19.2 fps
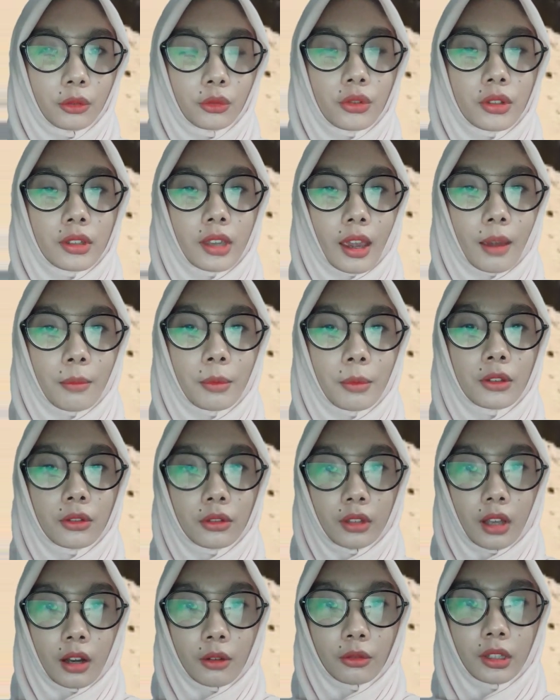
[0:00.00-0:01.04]
to save his
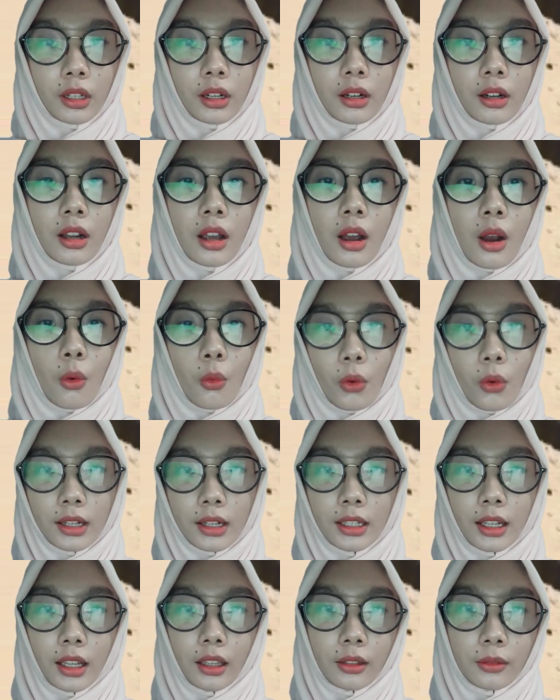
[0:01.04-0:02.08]
daughter
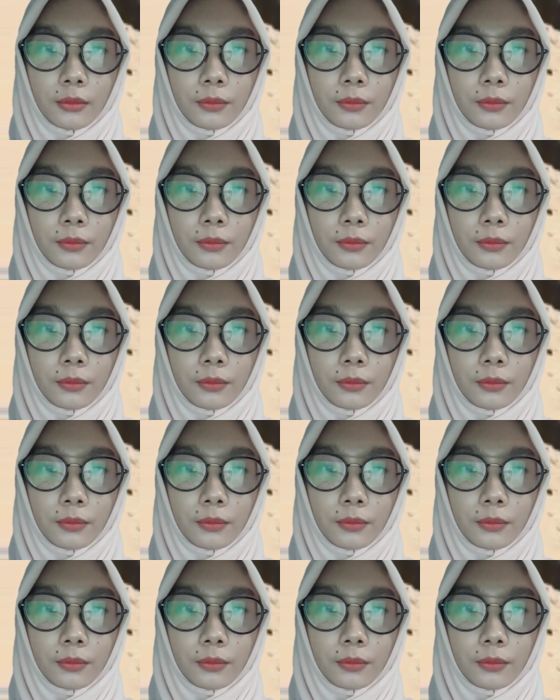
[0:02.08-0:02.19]
one day.